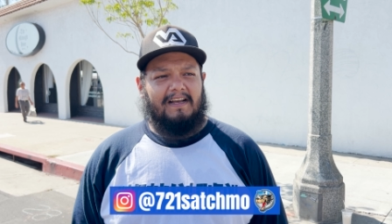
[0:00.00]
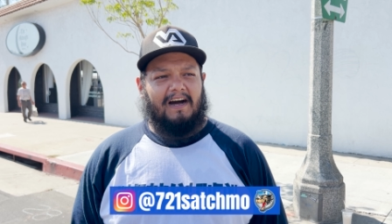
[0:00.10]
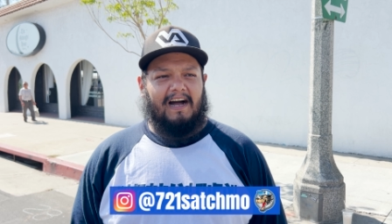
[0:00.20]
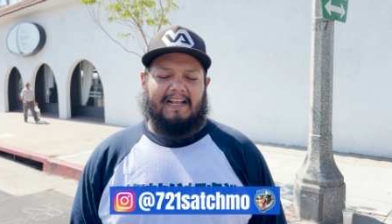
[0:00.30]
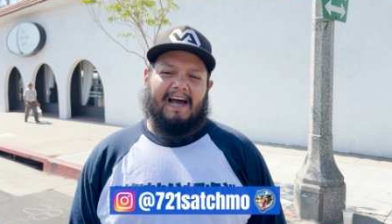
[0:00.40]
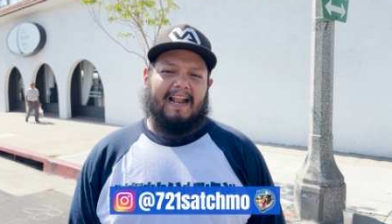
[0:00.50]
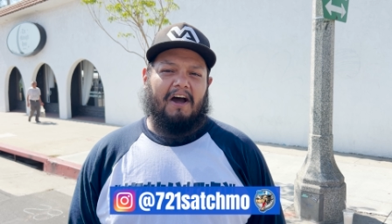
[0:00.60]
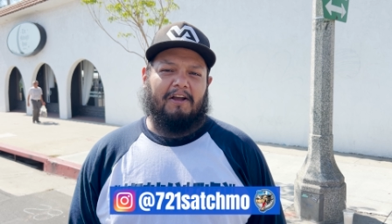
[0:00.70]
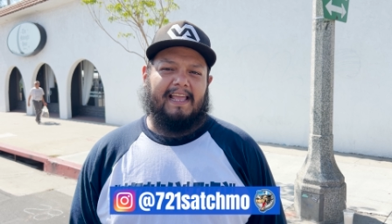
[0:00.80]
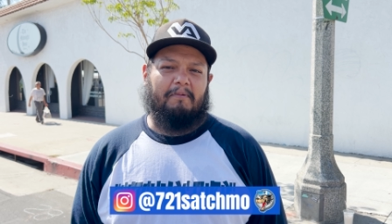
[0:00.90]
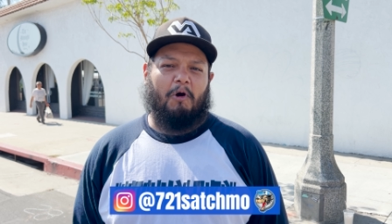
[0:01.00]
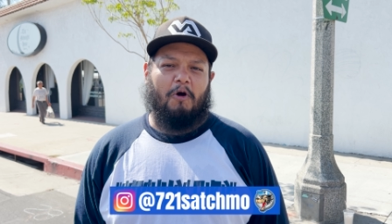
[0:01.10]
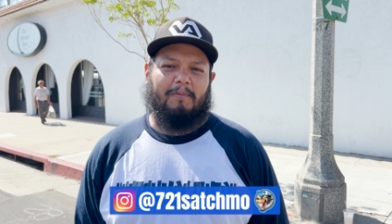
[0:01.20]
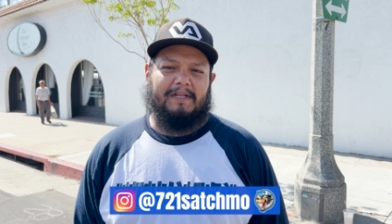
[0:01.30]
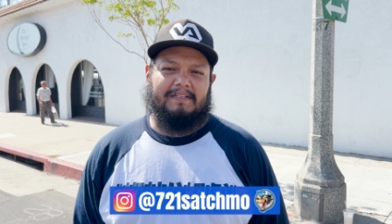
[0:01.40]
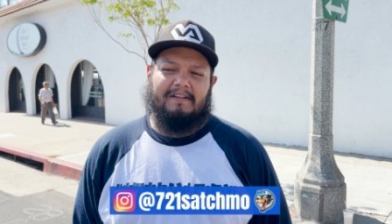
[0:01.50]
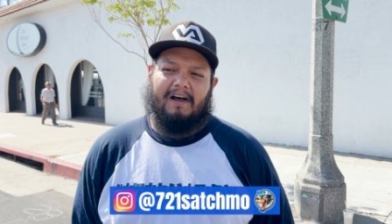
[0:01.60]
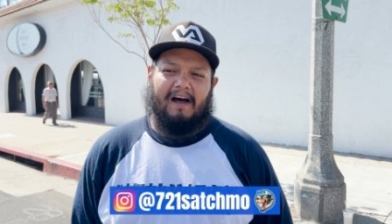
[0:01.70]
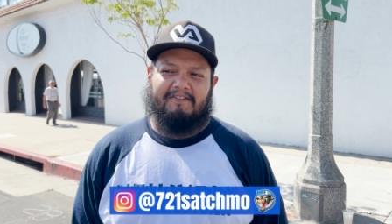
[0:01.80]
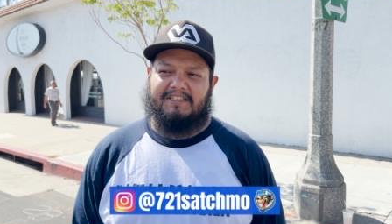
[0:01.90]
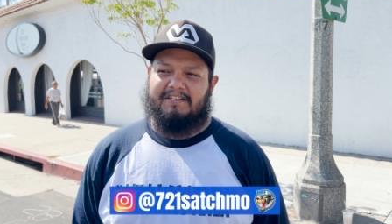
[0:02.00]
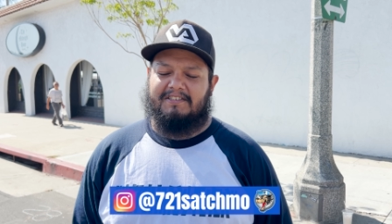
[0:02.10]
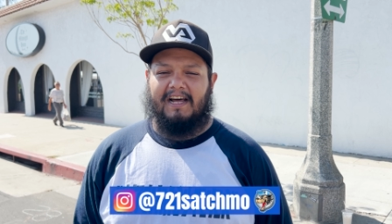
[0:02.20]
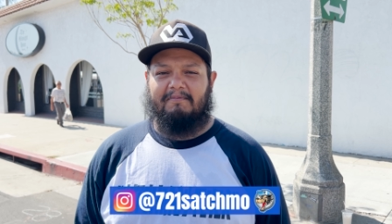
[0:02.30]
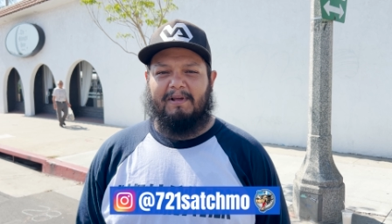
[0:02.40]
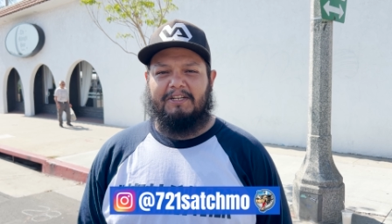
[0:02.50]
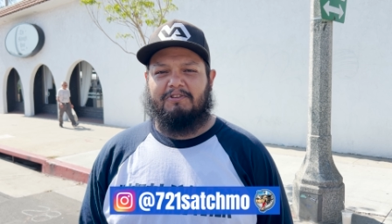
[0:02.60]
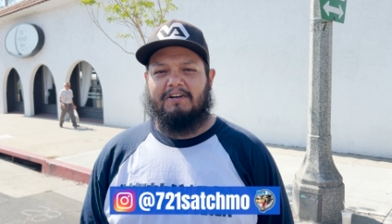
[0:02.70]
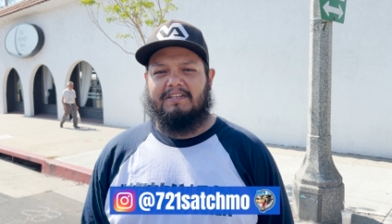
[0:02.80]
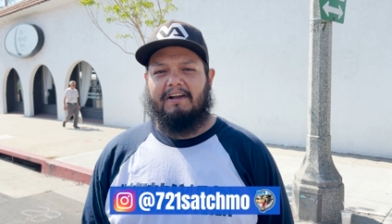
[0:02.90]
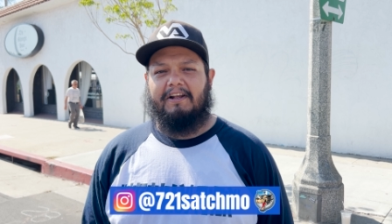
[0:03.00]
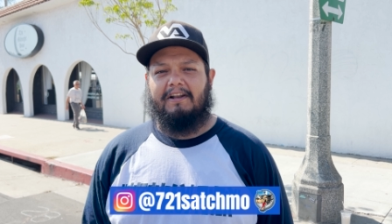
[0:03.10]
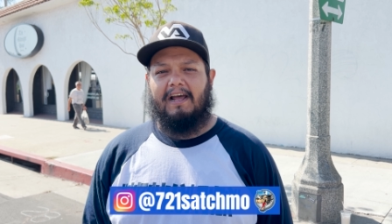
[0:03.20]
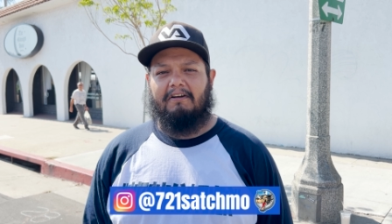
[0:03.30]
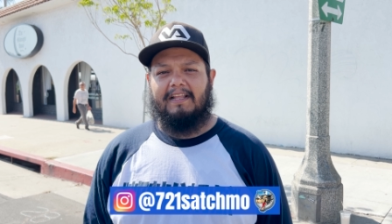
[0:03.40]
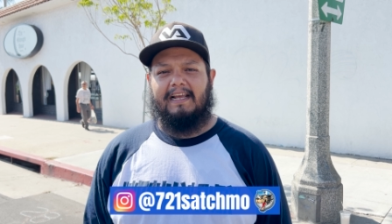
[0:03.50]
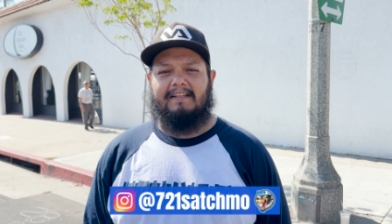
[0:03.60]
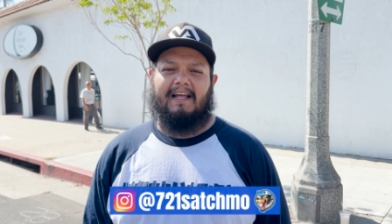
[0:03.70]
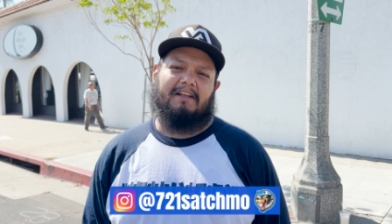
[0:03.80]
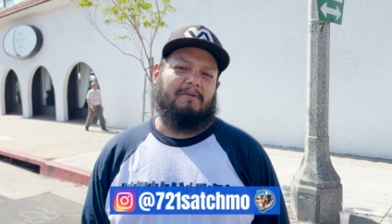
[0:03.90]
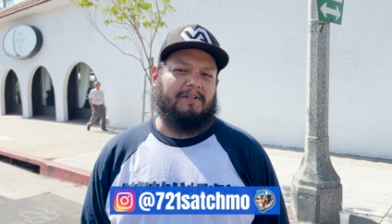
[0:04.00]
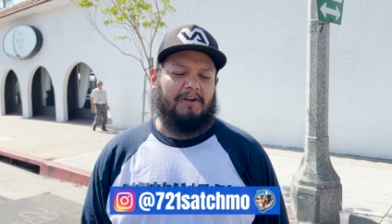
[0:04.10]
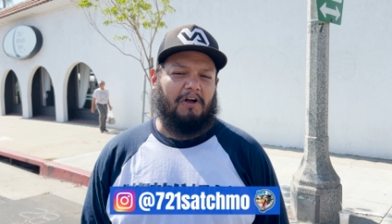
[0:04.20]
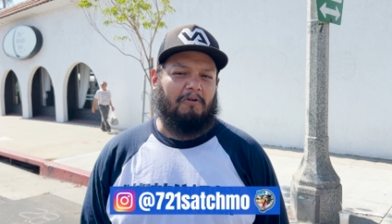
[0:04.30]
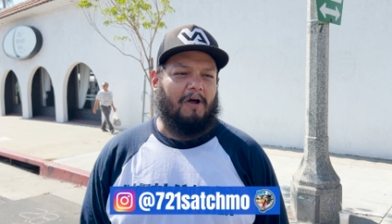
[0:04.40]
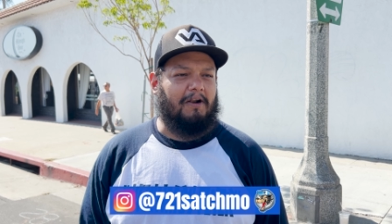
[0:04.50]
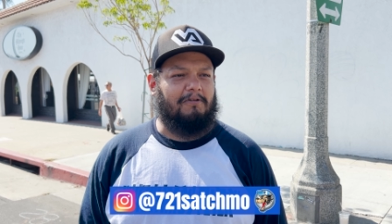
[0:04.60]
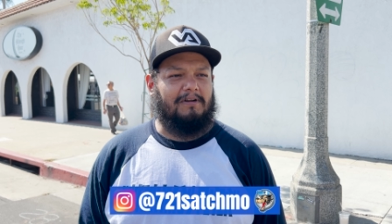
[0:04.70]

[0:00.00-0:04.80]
Uh, I got out, came home, and obviously there's not many trails out here in L A, like up there in Colorado.